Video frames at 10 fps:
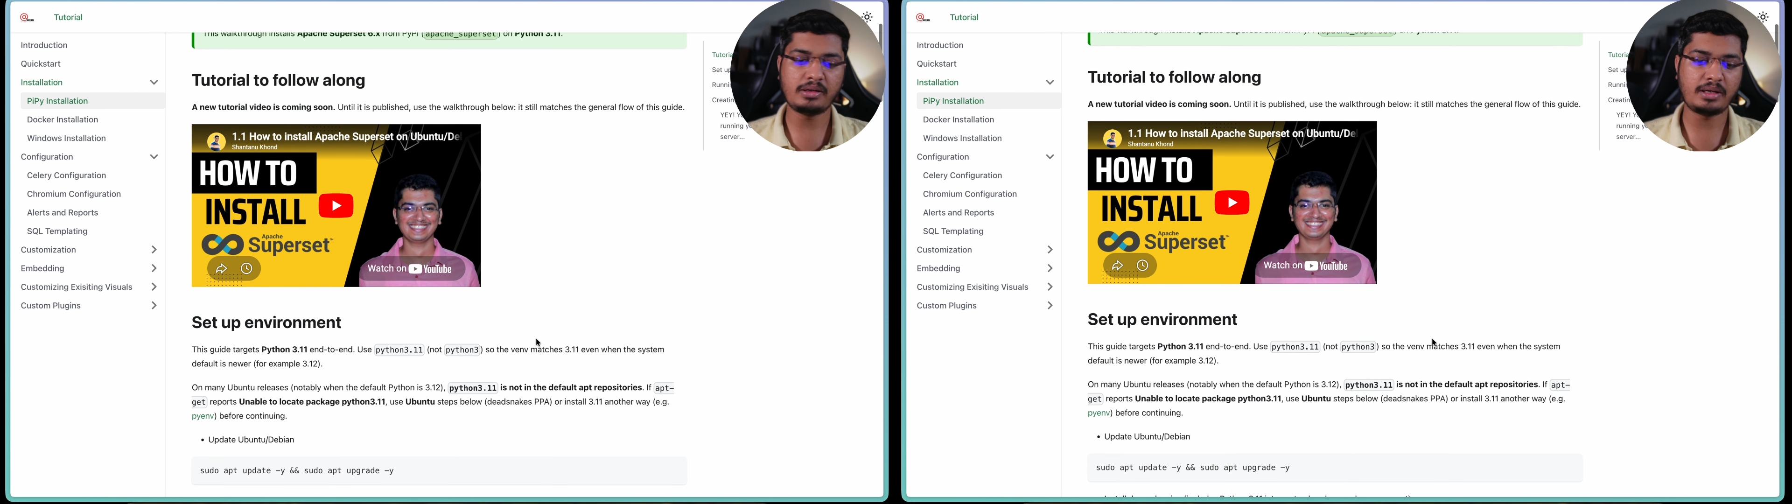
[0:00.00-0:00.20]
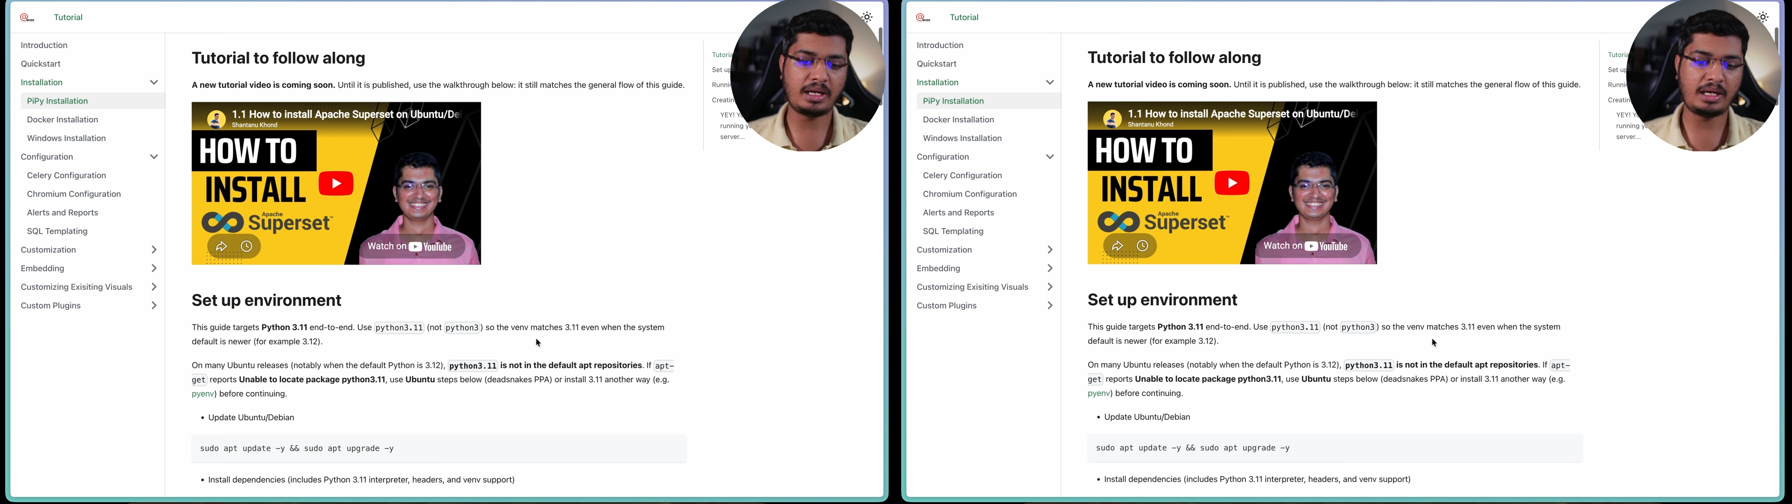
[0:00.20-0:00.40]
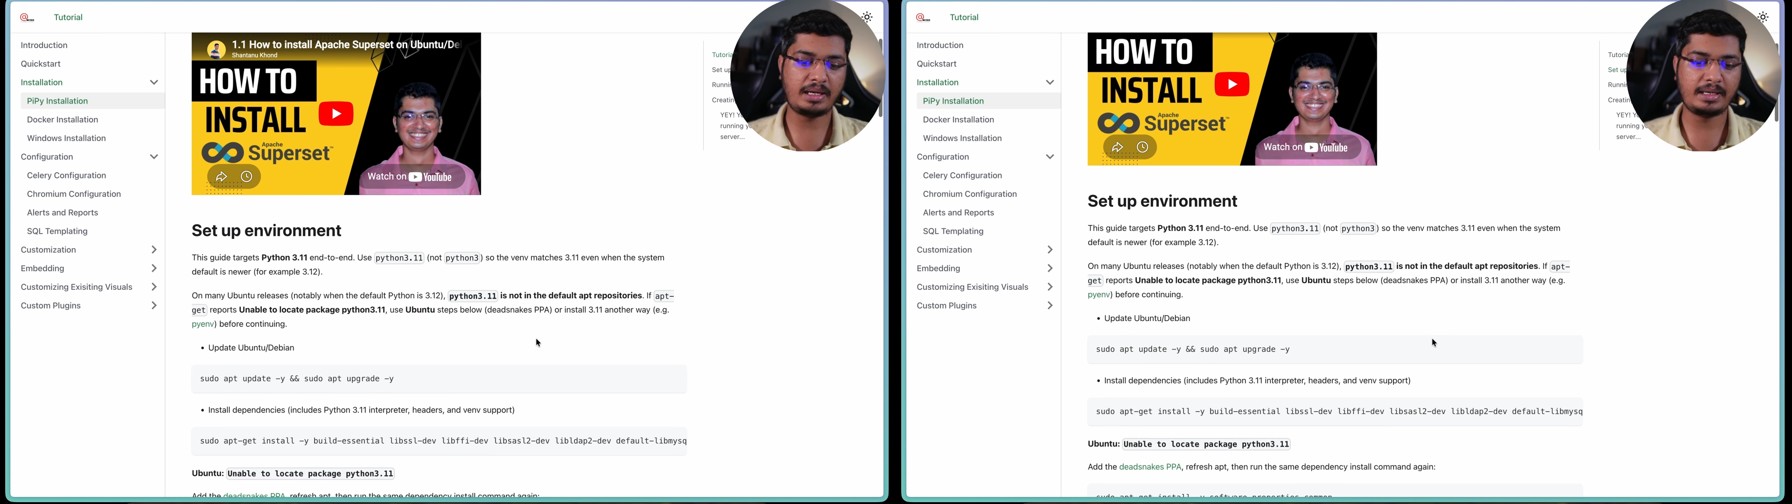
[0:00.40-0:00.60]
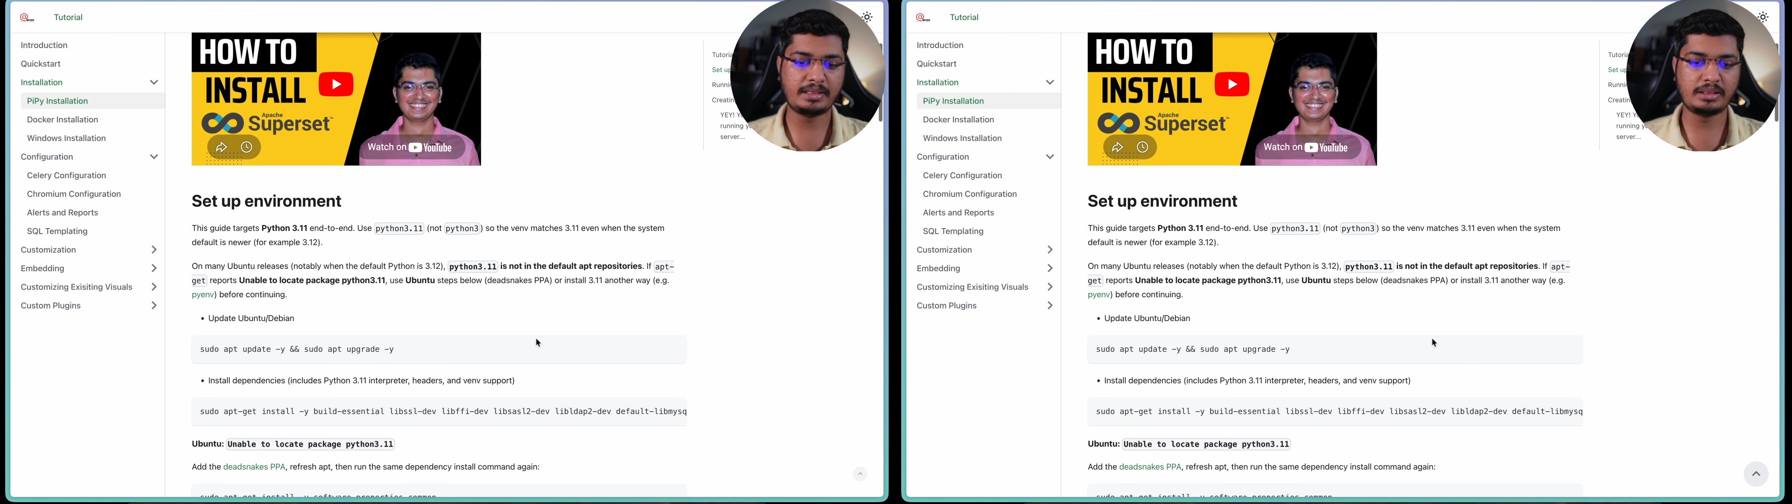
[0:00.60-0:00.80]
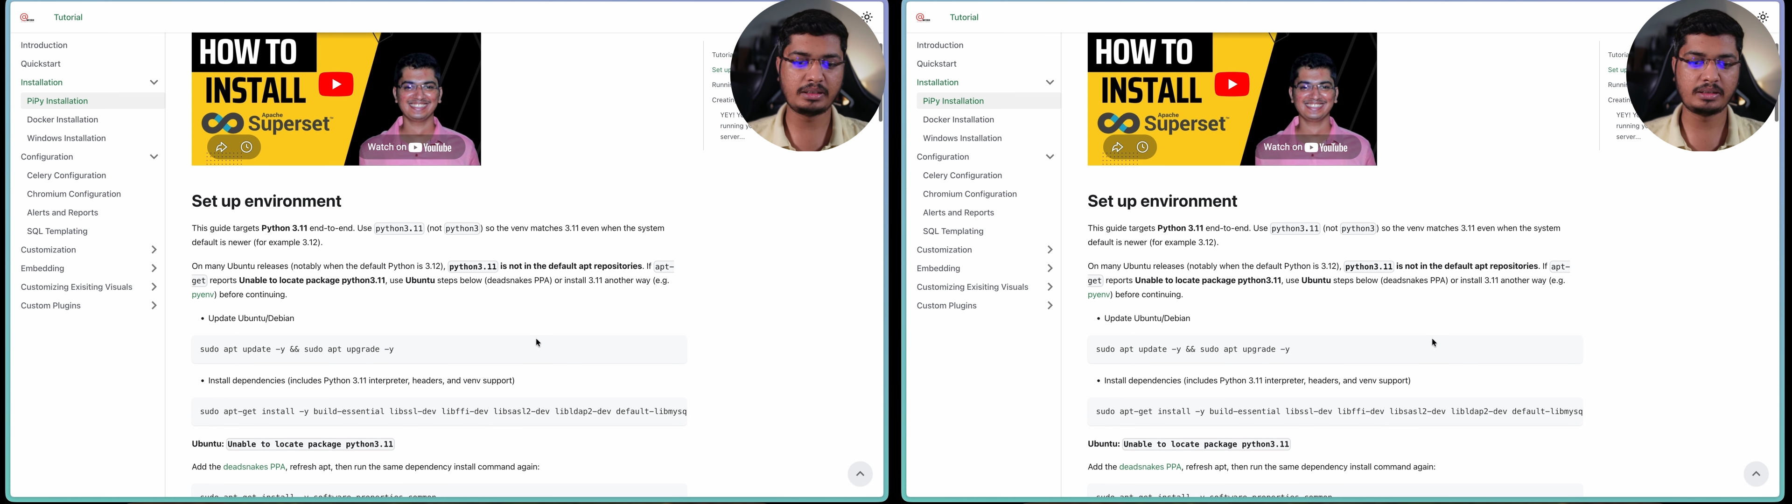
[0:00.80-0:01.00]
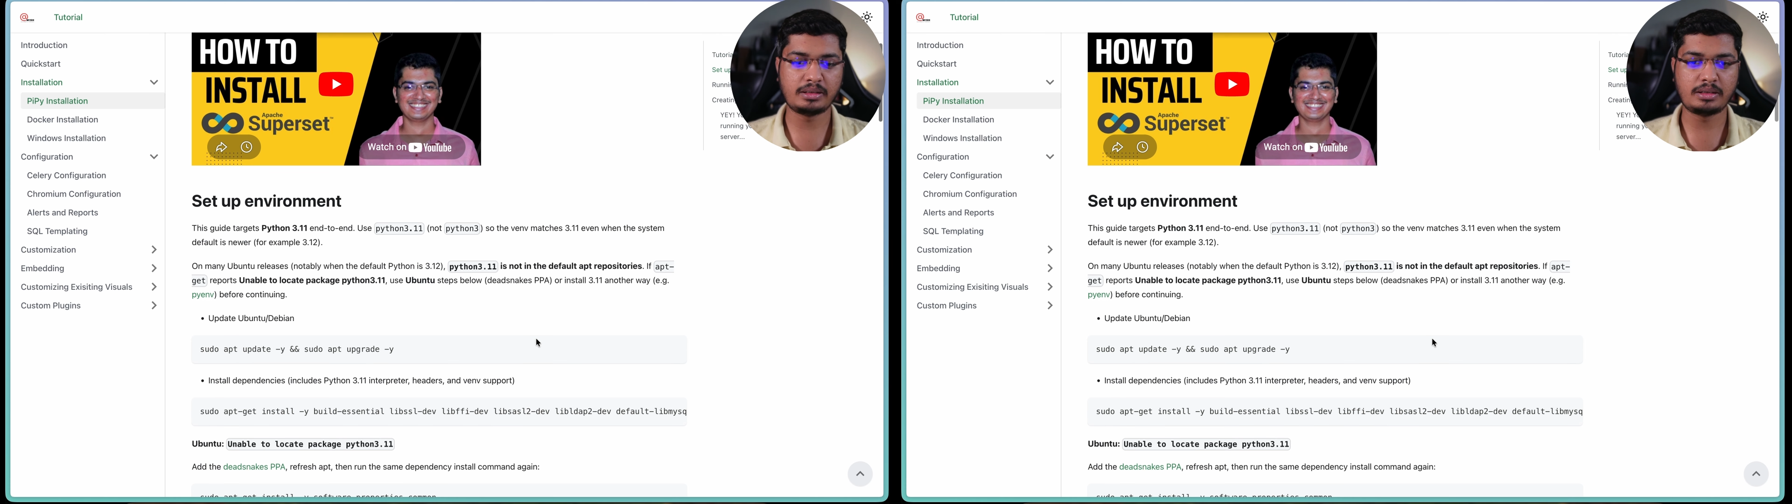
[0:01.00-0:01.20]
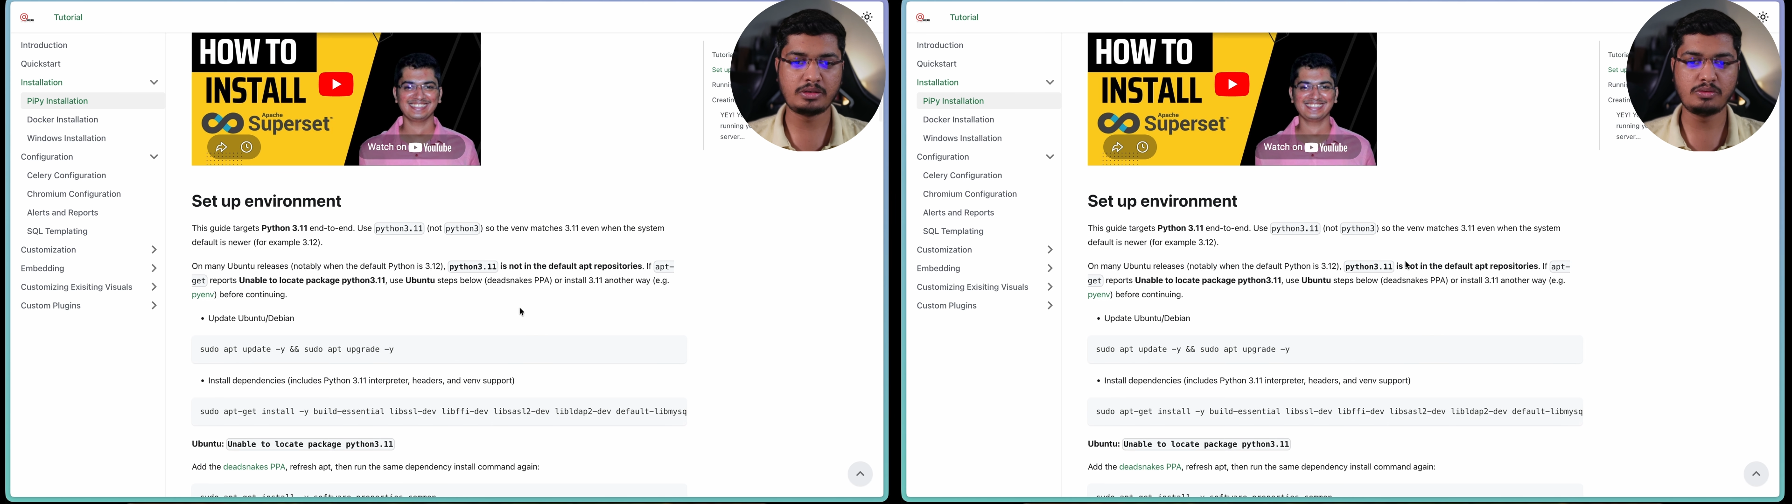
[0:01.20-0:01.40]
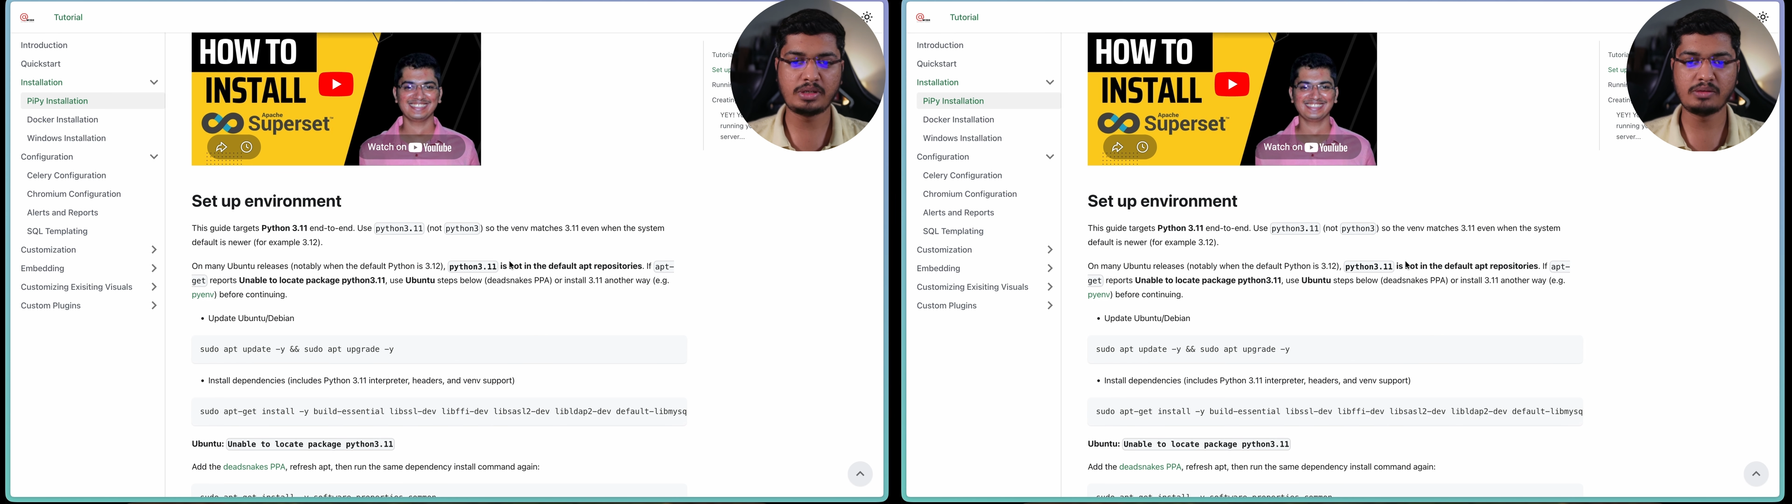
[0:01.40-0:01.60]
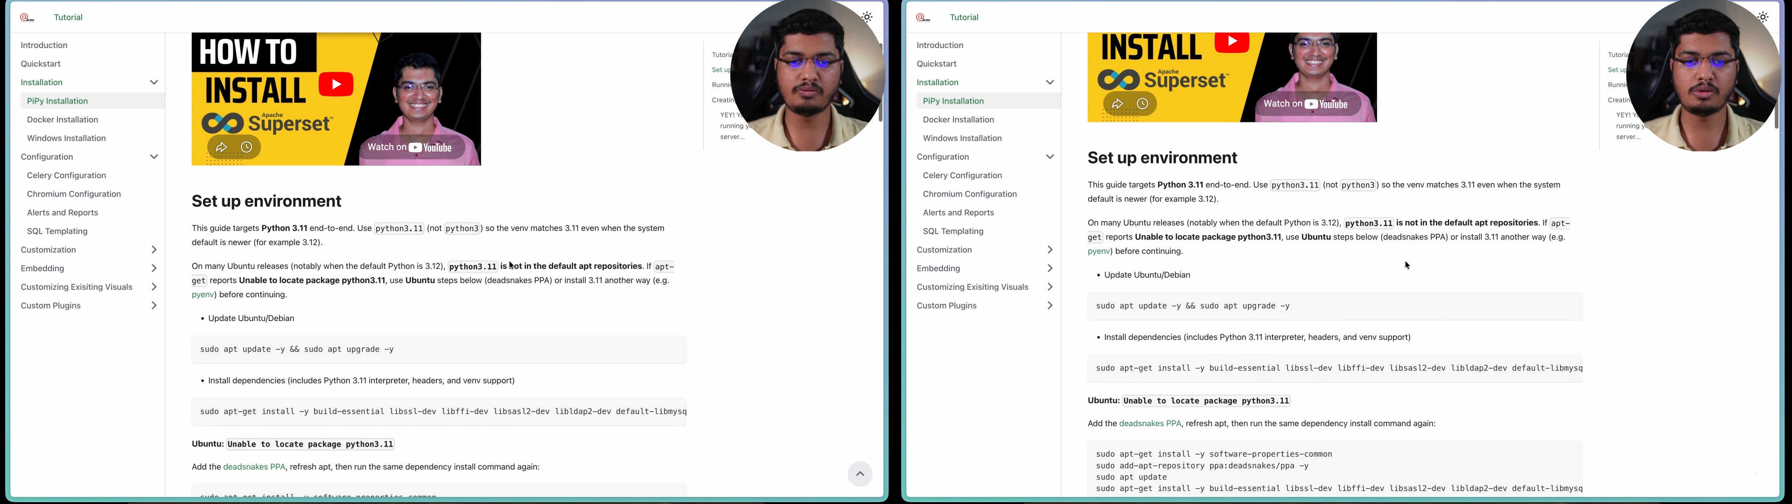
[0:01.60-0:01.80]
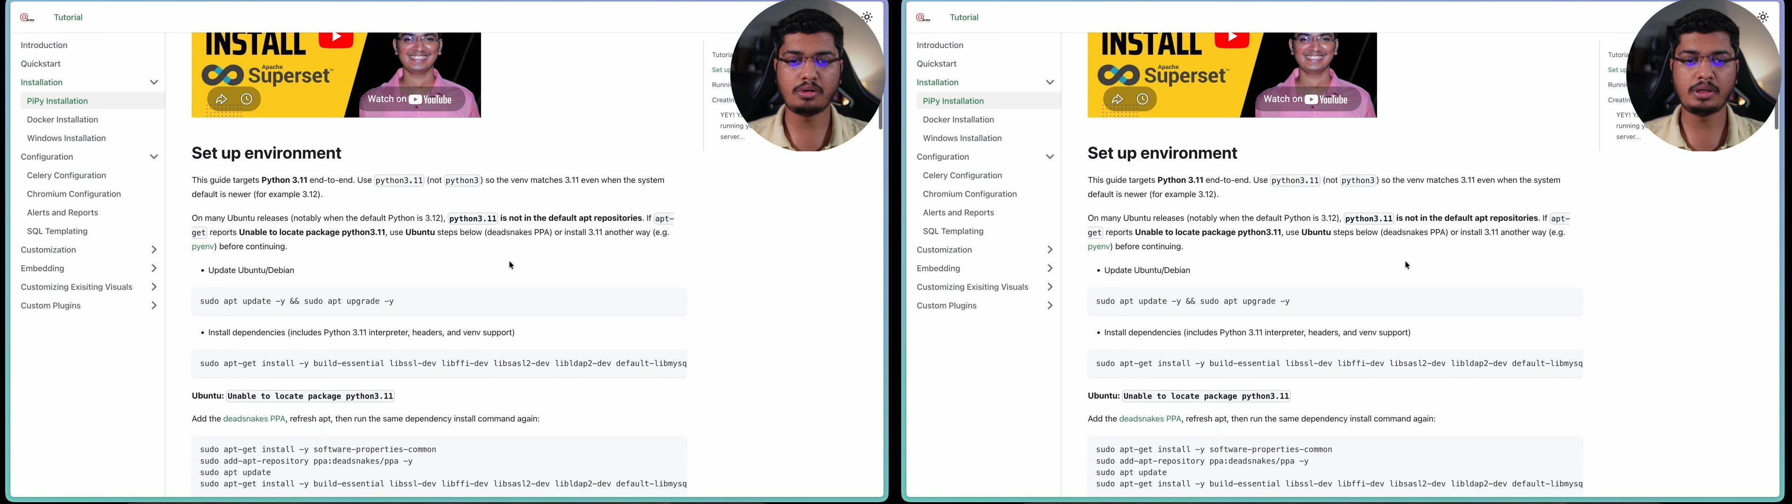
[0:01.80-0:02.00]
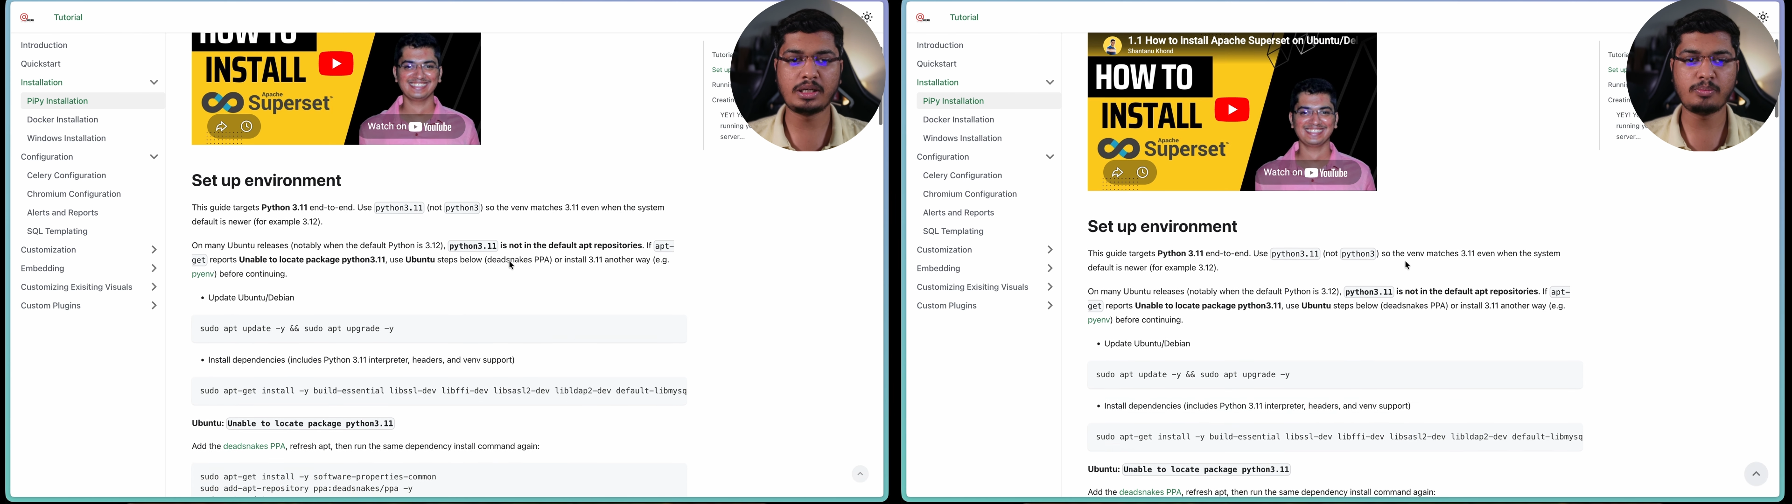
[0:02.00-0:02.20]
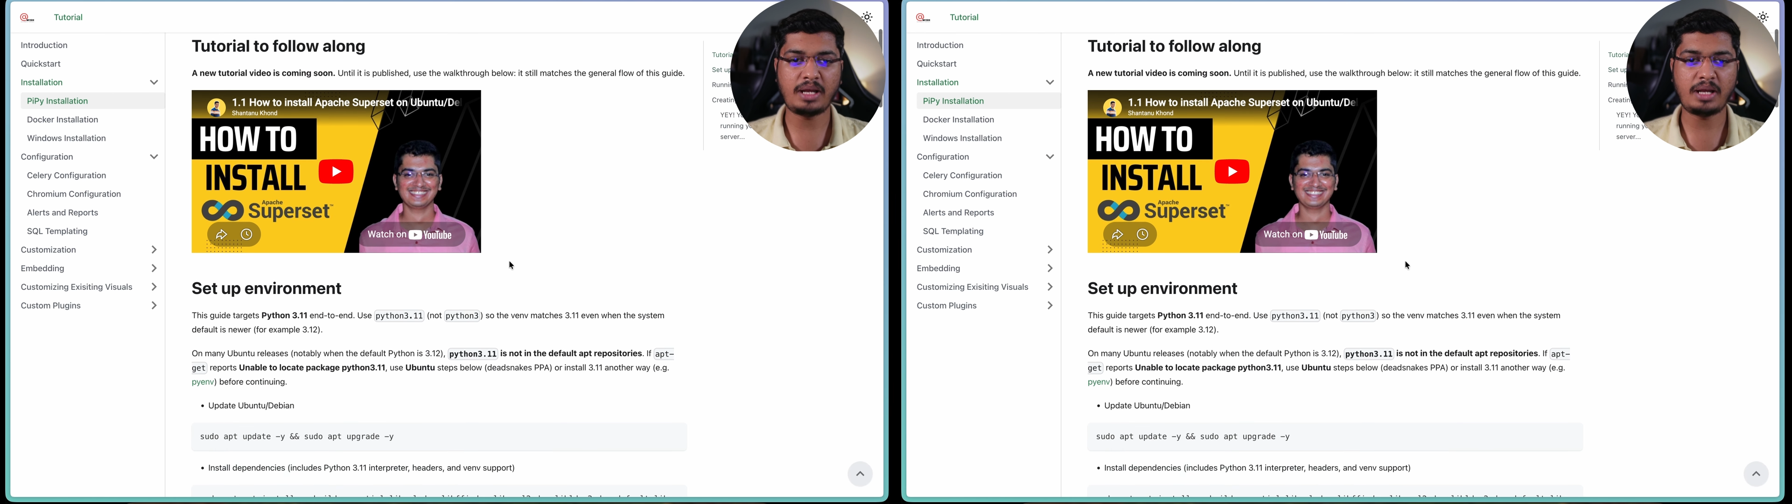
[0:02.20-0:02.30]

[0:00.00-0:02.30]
and you can follow it up.